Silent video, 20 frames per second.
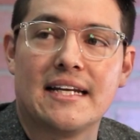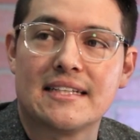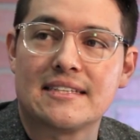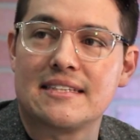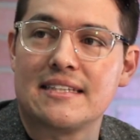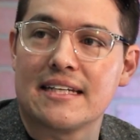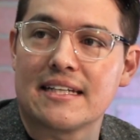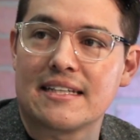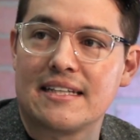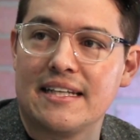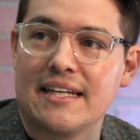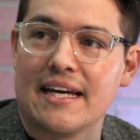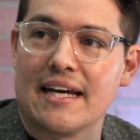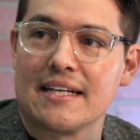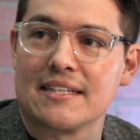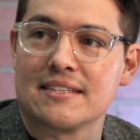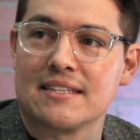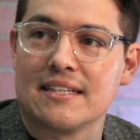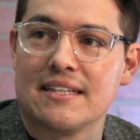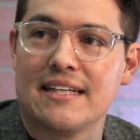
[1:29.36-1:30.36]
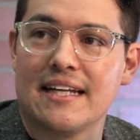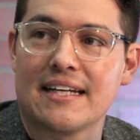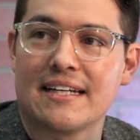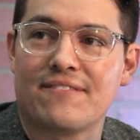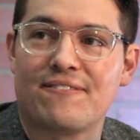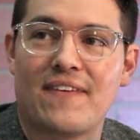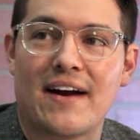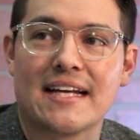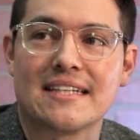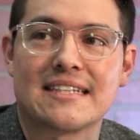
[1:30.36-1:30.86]
is Nick Diaz. Nick
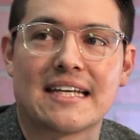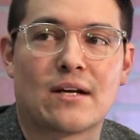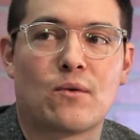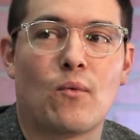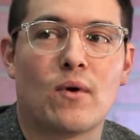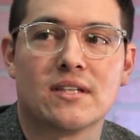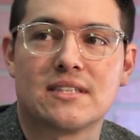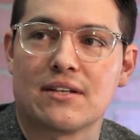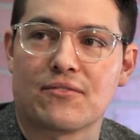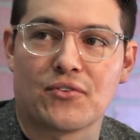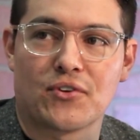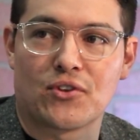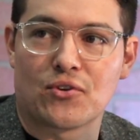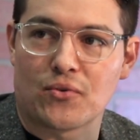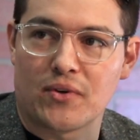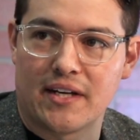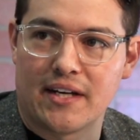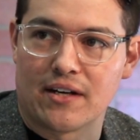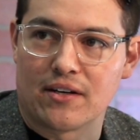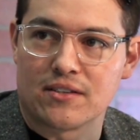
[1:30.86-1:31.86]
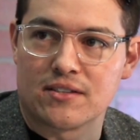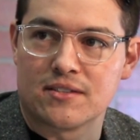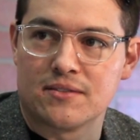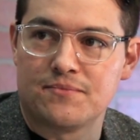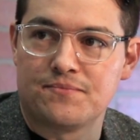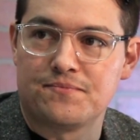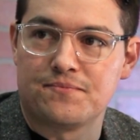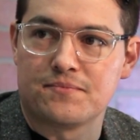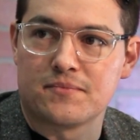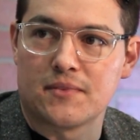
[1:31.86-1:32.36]
fights like once every 3 years.
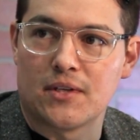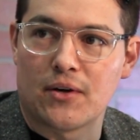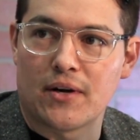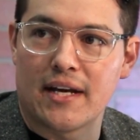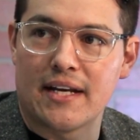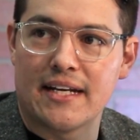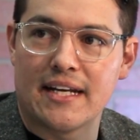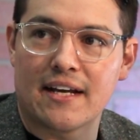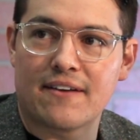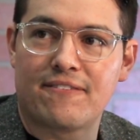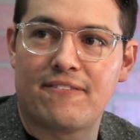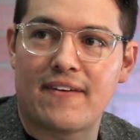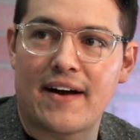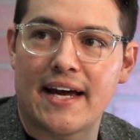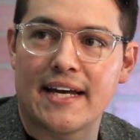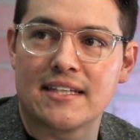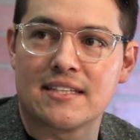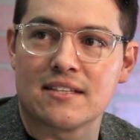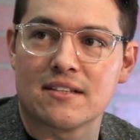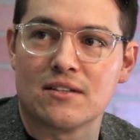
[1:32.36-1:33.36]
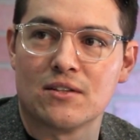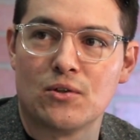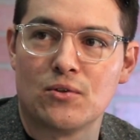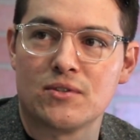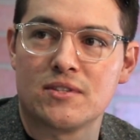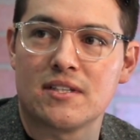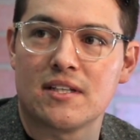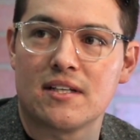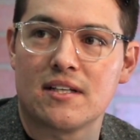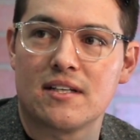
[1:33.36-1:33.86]
Okay. Nick fights,
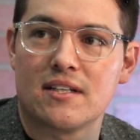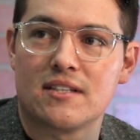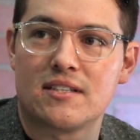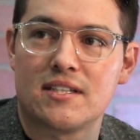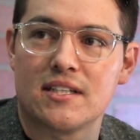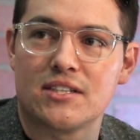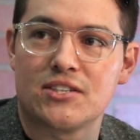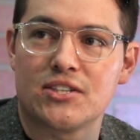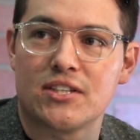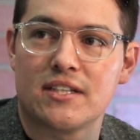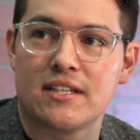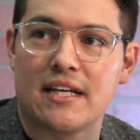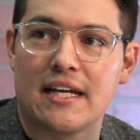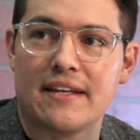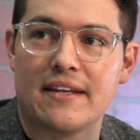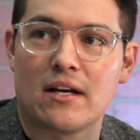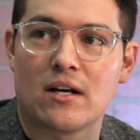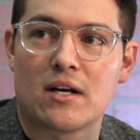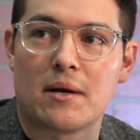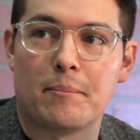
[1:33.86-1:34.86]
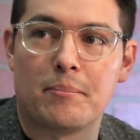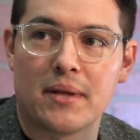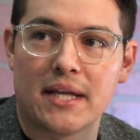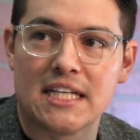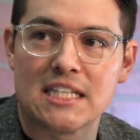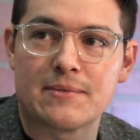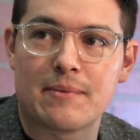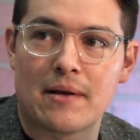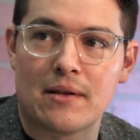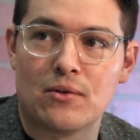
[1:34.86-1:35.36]
loses a decision, and then
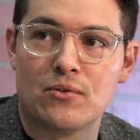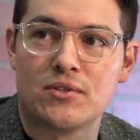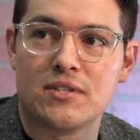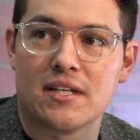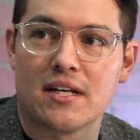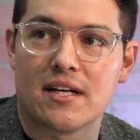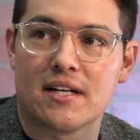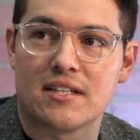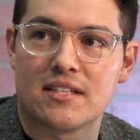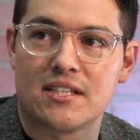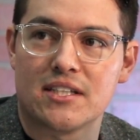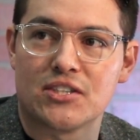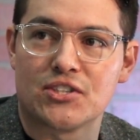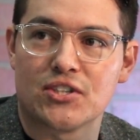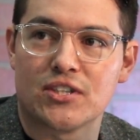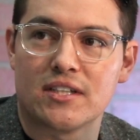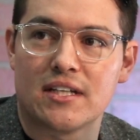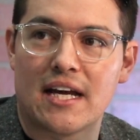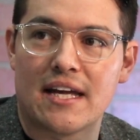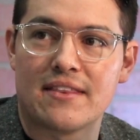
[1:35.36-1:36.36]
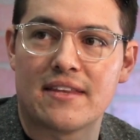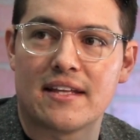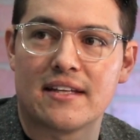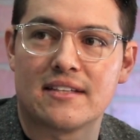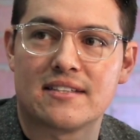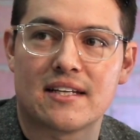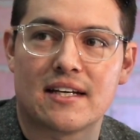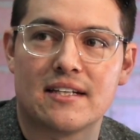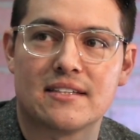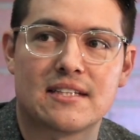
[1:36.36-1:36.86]
complains about losing a decision, and
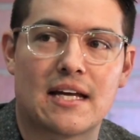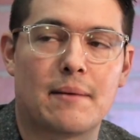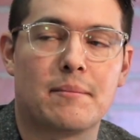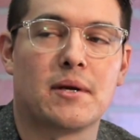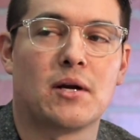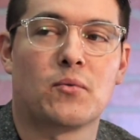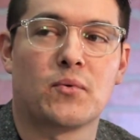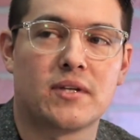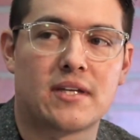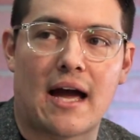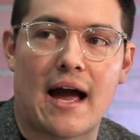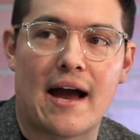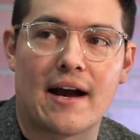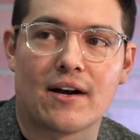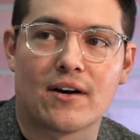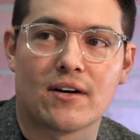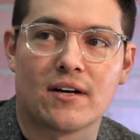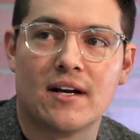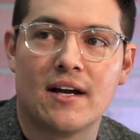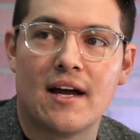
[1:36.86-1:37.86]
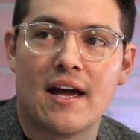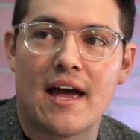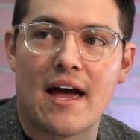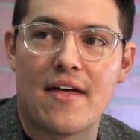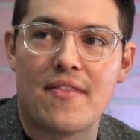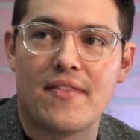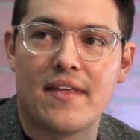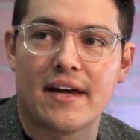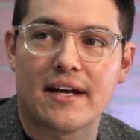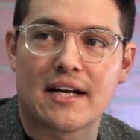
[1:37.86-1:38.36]
then says, I'm going to retire,
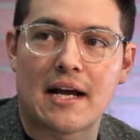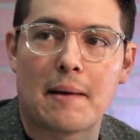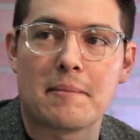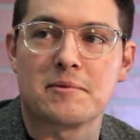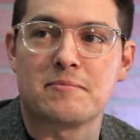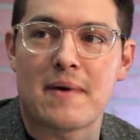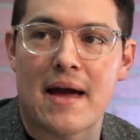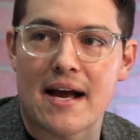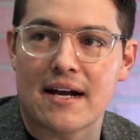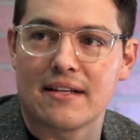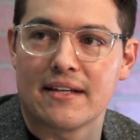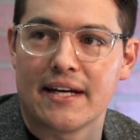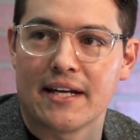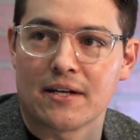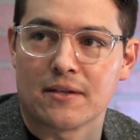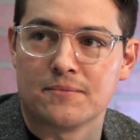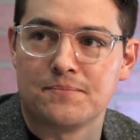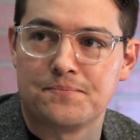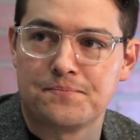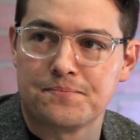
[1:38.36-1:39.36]
and then comes back later.